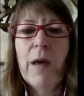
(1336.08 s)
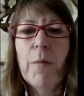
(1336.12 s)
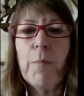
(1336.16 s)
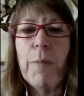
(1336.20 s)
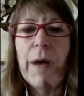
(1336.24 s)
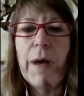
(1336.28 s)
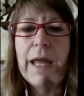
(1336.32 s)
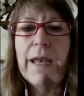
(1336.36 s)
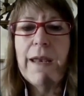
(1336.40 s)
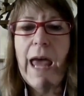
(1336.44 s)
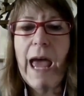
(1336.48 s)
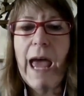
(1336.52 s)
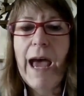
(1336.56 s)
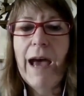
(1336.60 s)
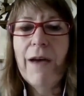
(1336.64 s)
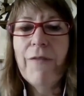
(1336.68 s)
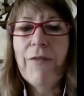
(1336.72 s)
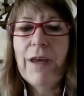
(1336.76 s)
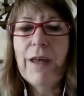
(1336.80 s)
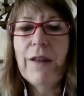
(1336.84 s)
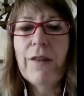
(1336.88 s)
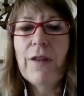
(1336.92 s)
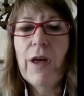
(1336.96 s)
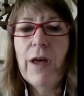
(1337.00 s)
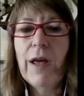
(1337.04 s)
But
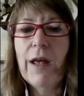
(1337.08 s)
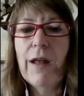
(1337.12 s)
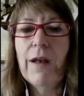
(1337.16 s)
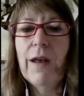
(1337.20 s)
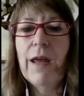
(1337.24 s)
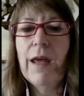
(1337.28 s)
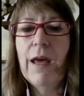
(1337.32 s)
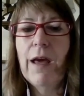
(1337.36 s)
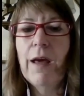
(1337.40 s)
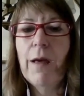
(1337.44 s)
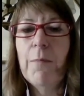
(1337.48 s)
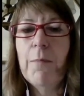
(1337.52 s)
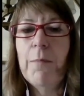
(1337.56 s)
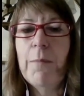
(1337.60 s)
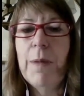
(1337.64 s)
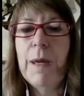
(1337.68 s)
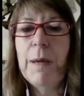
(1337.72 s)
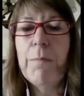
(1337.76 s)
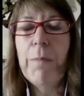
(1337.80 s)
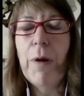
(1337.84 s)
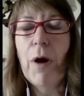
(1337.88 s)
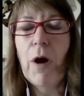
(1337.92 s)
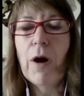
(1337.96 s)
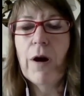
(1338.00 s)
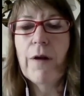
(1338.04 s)
having that be
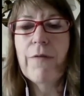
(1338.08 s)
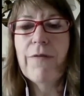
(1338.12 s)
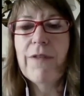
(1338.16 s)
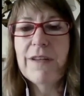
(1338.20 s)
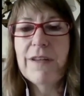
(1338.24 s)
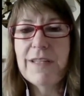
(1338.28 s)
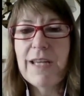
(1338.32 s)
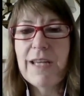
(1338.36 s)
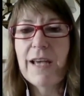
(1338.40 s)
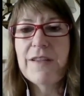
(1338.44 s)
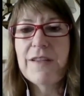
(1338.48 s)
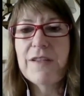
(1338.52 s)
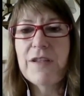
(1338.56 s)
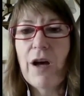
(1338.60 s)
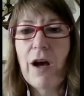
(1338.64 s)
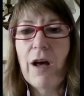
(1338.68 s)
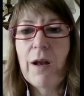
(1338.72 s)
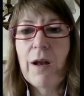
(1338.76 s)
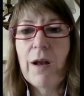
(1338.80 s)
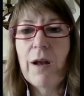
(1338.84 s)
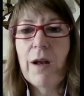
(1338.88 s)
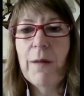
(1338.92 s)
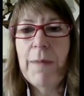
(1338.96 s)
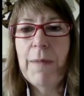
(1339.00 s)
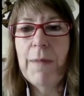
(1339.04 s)
part of the test
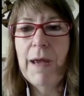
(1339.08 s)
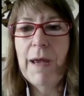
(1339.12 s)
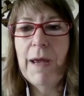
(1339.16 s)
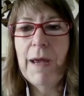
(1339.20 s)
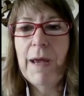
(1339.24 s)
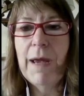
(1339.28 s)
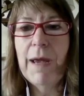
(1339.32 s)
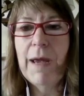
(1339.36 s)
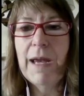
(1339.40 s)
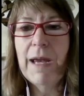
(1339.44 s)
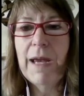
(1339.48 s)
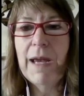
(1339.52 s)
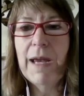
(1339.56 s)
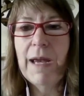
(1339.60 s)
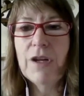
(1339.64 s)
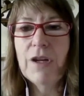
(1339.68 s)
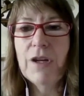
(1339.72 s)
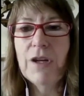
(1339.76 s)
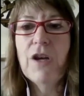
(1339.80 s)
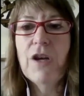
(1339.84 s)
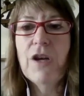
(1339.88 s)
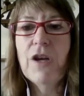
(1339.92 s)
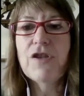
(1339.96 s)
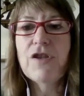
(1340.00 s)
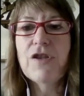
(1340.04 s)
automation
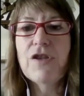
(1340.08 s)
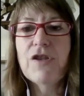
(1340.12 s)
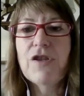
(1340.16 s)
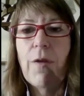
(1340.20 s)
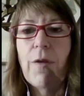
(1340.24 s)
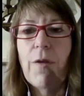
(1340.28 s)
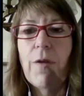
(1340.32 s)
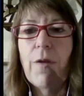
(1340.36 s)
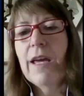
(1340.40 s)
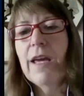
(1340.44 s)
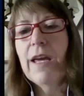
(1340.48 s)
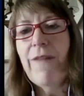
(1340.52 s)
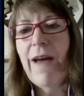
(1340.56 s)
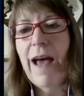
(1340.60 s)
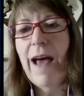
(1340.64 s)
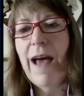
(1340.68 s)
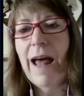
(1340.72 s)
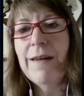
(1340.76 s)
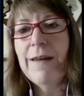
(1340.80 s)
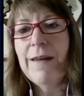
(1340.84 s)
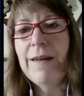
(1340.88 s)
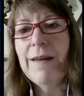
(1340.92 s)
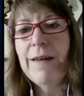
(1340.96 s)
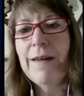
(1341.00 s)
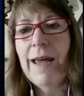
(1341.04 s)
so that it can
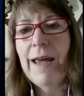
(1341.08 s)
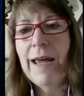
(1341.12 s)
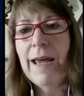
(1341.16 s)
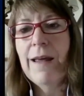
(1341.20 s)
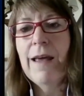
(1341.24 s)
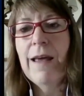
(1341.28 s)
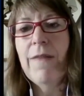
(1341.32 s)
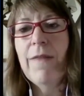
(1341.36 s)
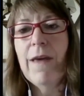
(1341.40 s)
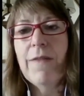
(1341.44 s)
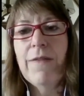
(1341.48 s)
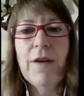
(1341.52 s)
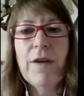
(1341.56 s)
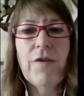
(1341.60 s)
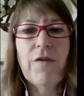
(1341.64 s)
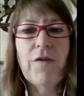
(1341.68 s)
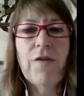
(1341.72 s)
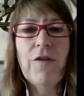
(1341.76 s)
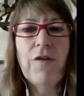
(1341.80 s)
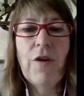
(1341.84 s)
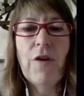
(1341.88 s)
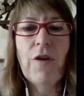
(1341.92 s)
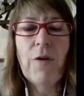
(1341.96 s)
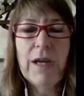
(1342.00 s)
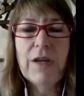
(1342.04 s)
validate that
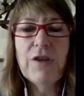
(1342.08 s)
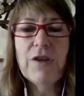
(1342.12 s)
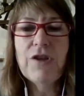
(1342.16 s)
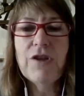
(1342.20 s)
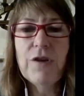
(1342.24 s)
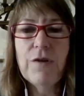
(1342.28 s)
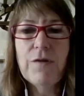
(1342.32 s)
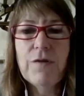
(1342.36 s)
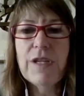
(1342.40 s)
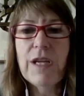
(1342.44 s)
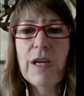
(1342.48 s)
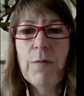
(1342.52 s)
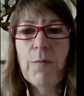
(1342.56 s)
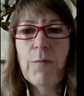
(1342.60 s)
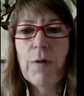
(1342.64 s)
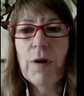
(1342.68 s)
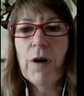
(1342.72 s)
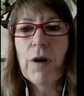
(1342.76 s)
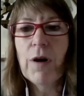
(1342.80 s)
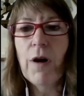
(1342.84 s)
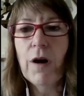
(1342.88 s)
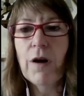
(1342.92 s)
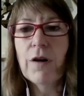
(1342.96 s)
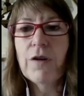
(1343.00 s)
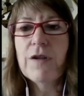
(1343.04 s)
there's no issues in
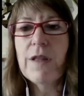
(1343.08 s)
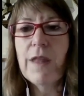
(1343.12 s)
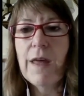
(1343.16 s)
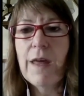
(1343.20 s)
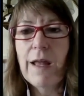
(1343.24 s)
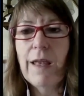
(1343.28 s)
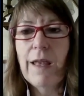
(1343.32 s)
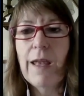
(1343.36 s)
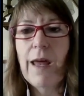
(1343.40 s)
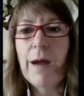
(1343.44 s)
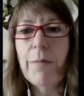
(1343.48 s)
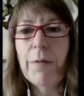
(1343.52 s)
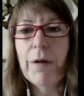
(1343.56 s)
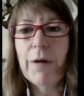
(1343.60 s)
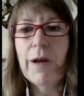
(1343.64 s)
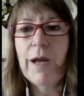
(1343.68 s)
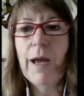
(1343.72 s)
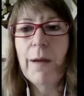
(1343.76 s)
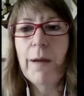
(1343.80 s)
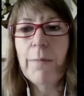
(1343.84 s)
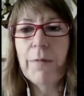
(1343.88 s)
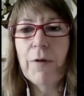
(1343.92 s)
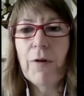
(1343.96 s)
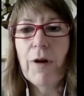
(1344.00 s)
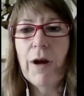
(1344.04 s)
regard to that
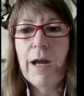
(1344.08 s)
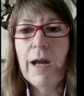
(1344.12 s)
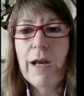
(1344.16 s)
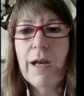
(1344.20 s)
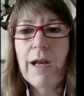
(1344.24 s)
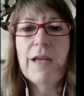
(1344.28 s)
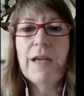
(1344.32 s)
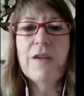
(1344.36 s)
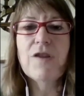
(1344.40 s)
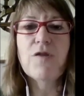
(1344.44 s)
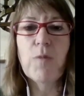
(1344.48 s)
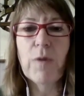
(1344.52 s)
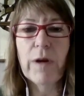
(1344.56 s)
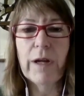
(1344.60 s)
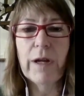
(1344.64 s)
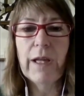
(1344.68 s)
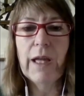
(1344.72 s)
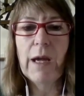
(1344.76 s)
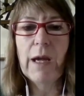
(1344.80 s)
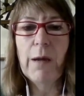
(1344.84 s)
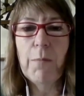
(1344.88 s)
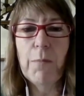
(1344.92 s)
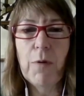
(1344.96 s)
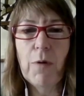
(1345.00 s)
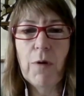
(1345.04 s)
library upgrade is
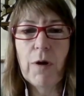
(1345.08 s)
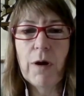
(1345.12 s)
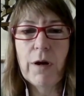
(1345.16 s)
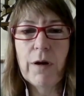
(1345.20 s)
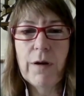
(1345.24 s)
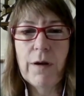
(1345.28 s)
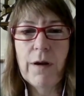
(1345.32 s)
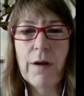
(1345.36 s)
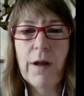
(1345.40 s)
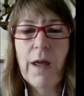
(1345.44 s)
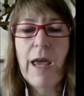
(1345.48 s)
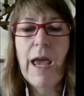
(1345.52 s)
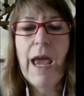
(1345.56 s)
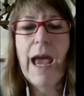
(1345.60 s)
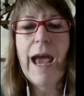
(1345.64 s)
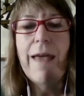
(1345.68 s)
really important.